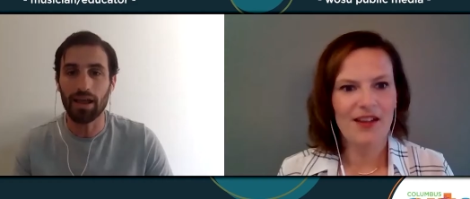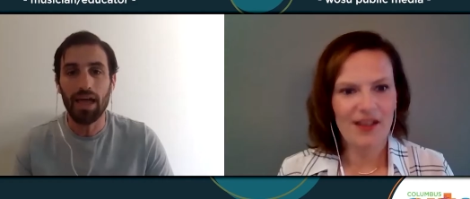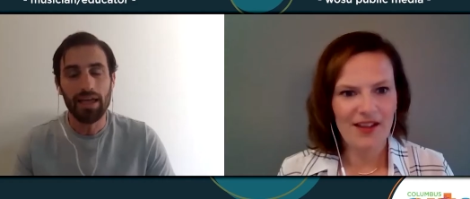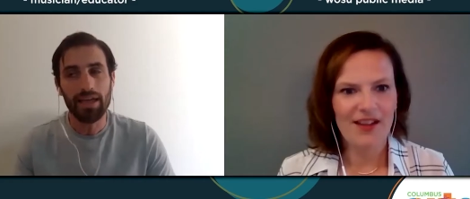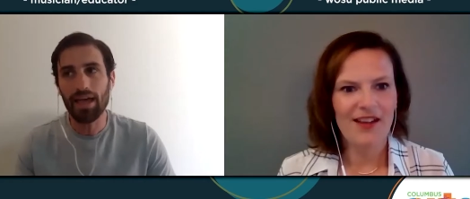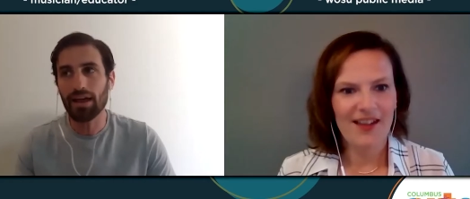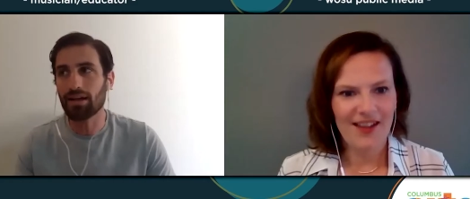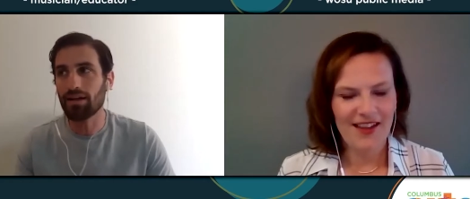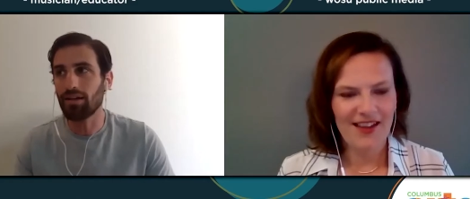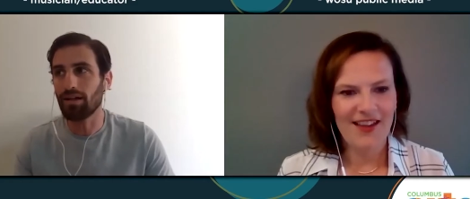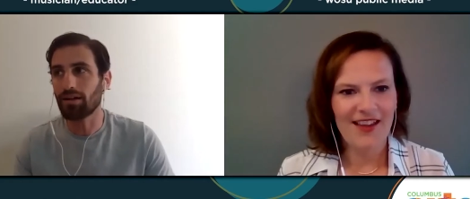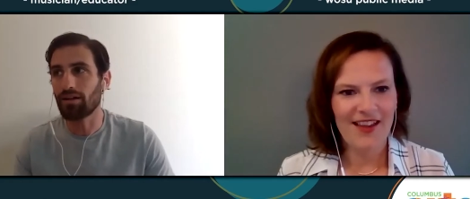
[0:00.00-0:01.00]
Speaker 1: yeah and
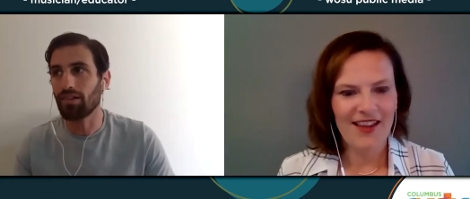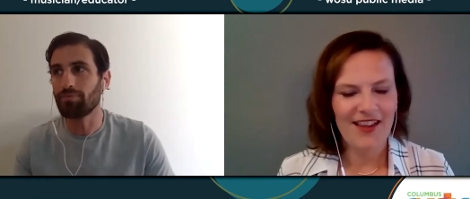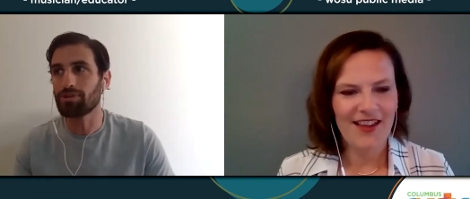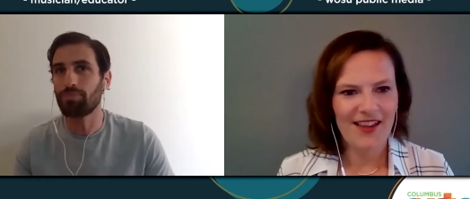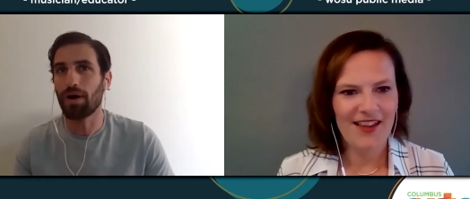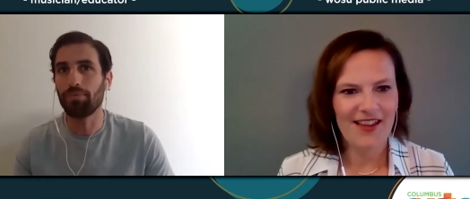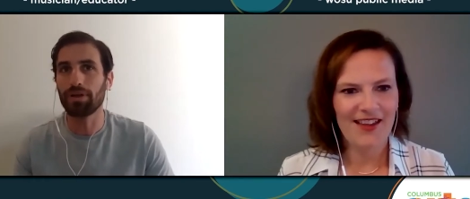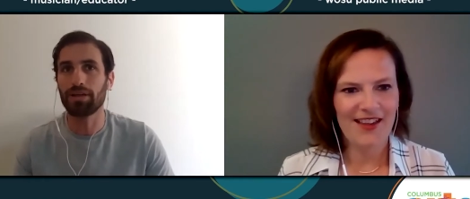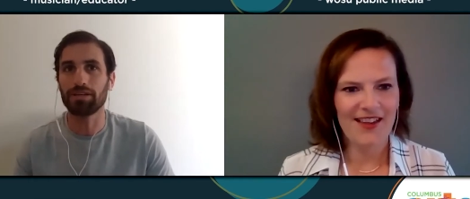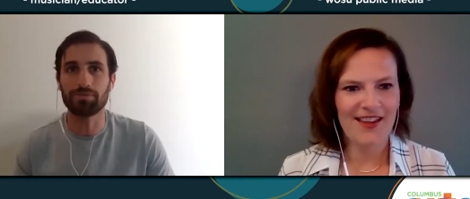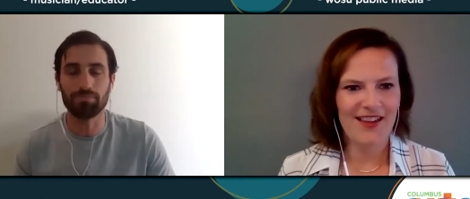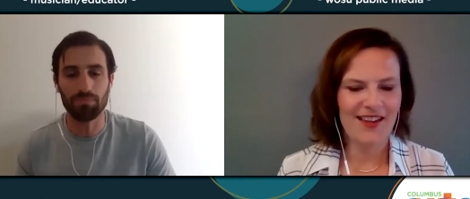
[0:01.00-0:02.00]
uh, columbus public
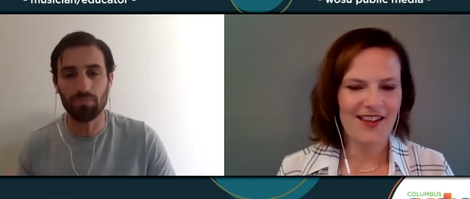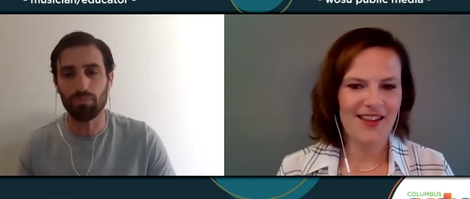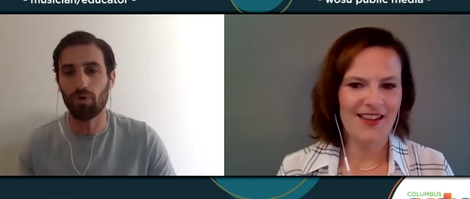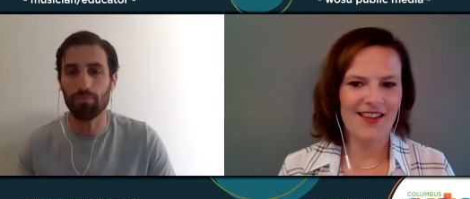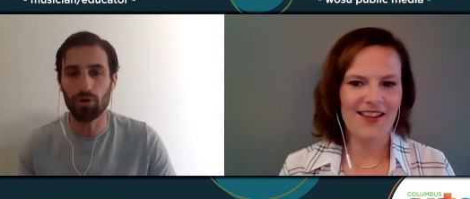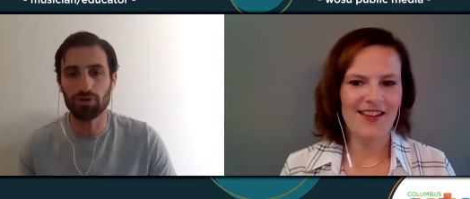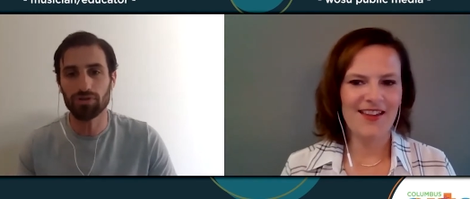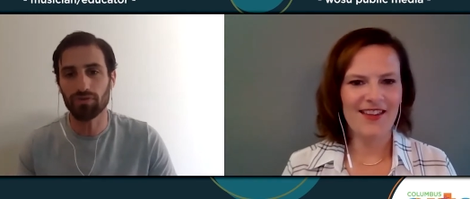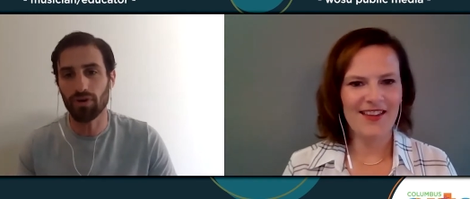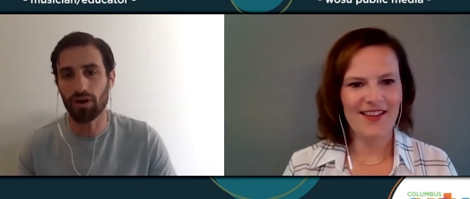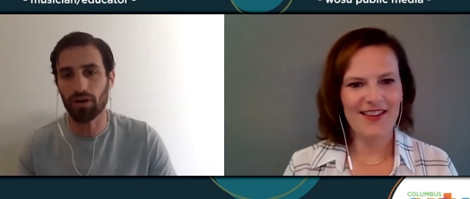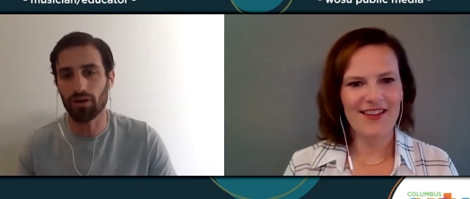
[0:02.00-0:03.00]
is m- where most of
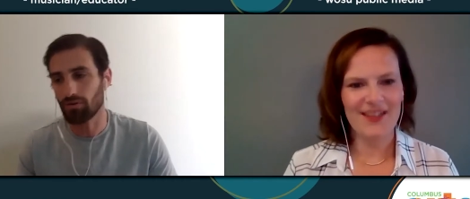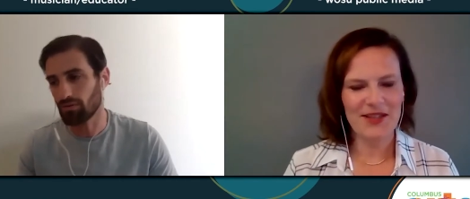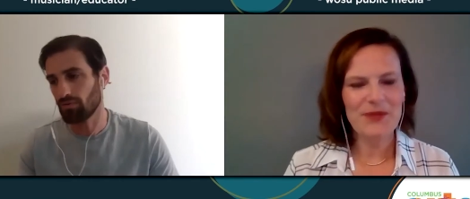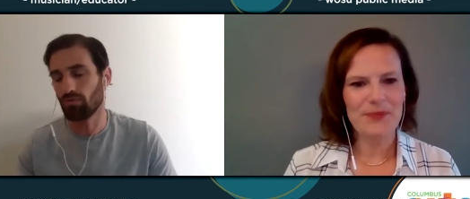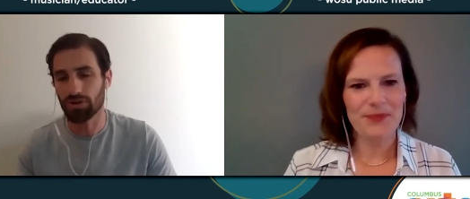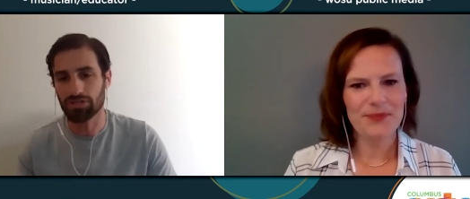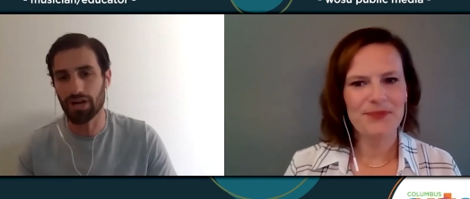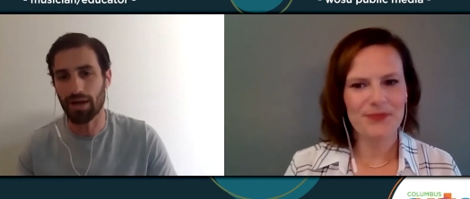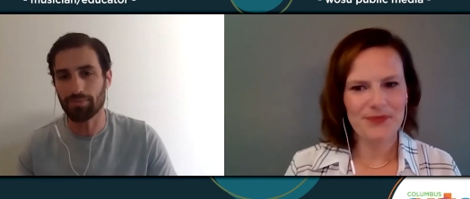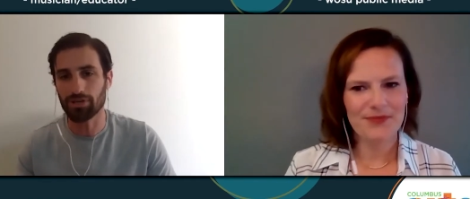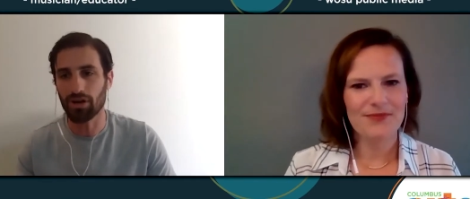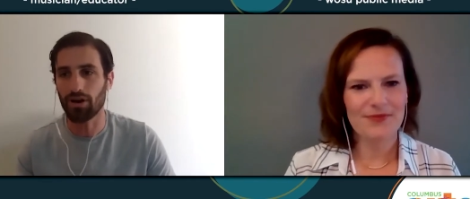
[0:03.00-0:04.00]
our
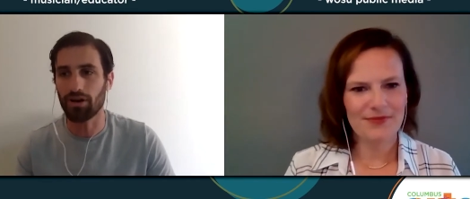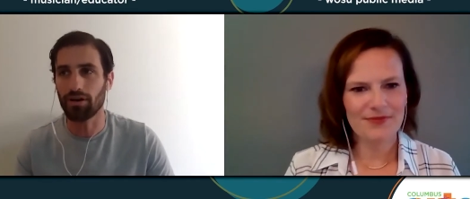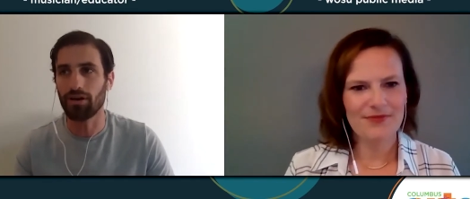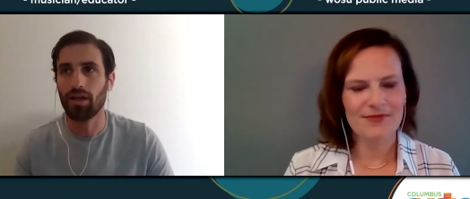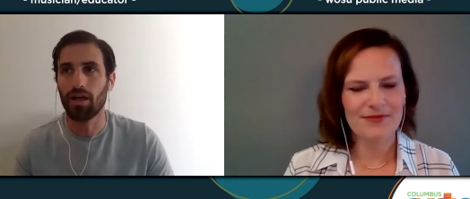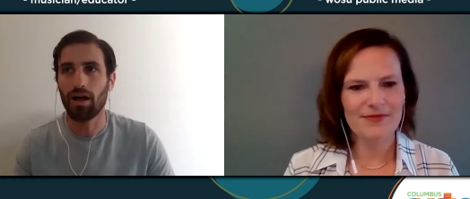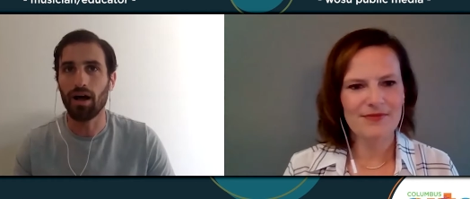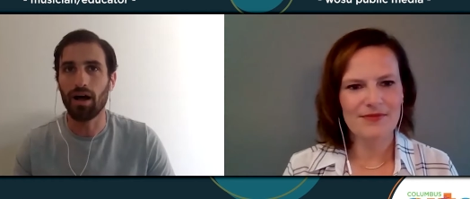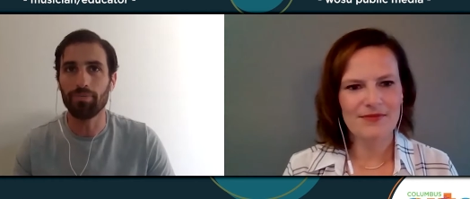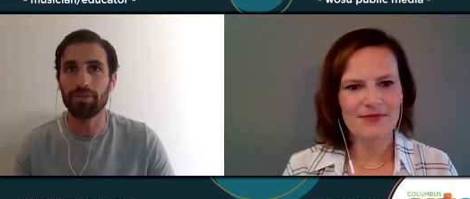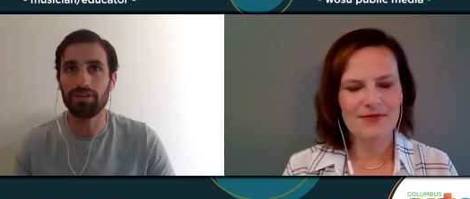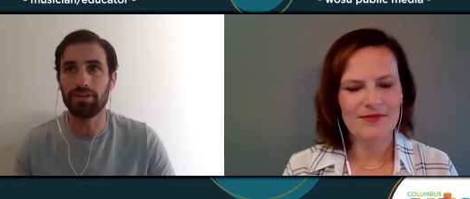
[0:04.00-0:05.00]
workshops are and
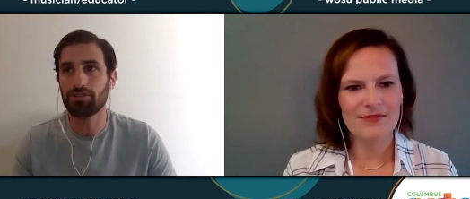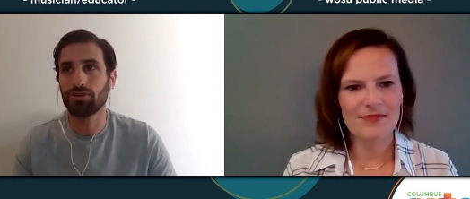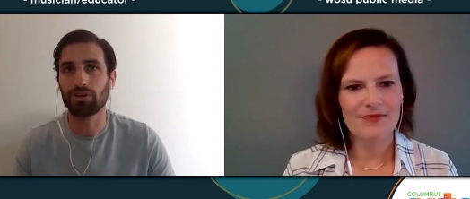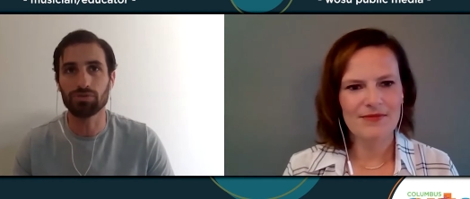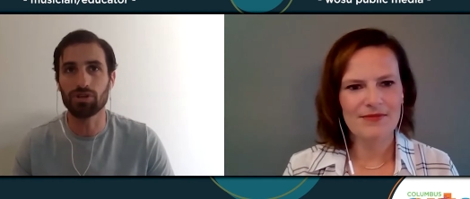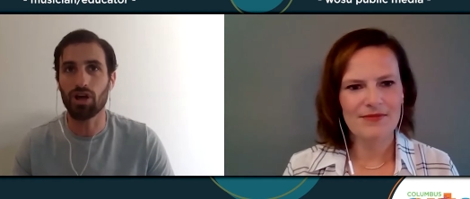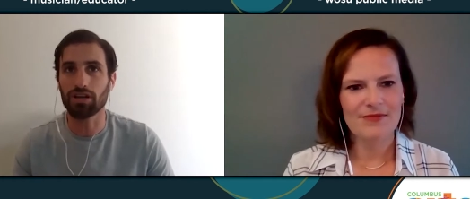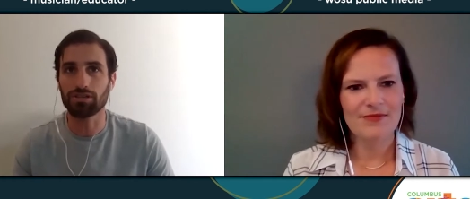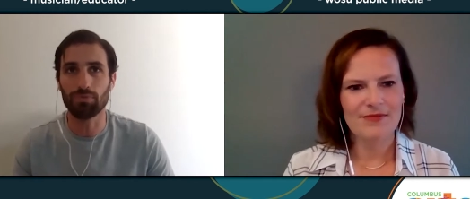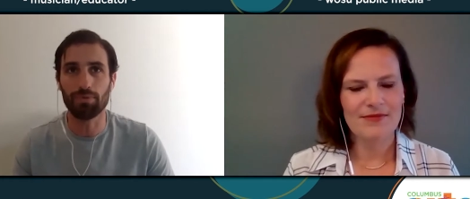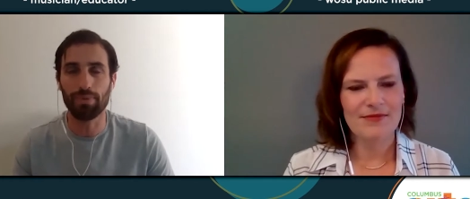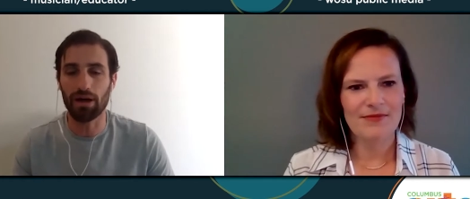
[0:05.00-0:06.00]
um, the district was
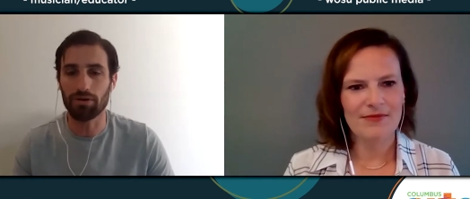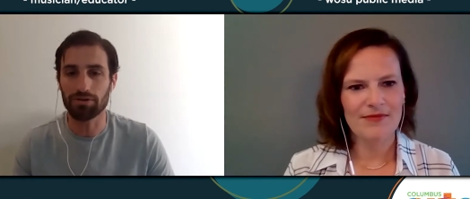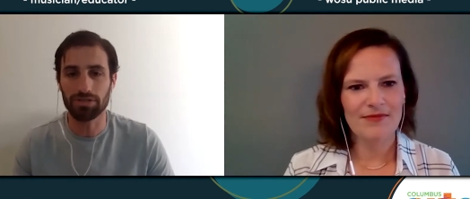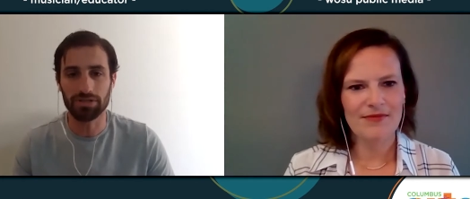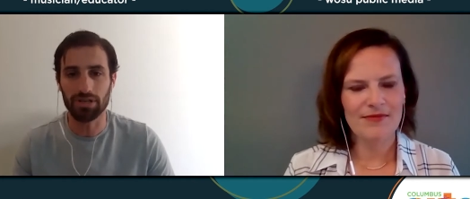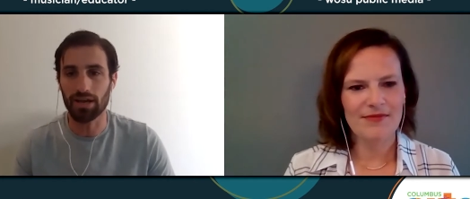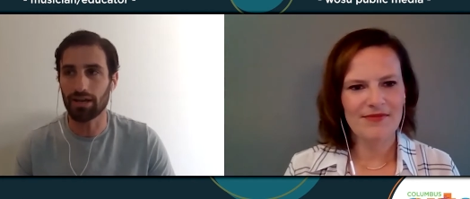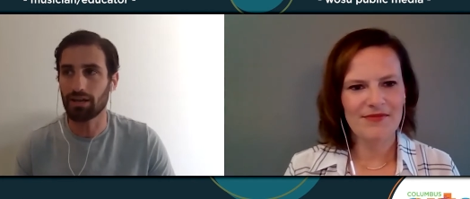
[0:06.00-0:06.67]
awesome about just like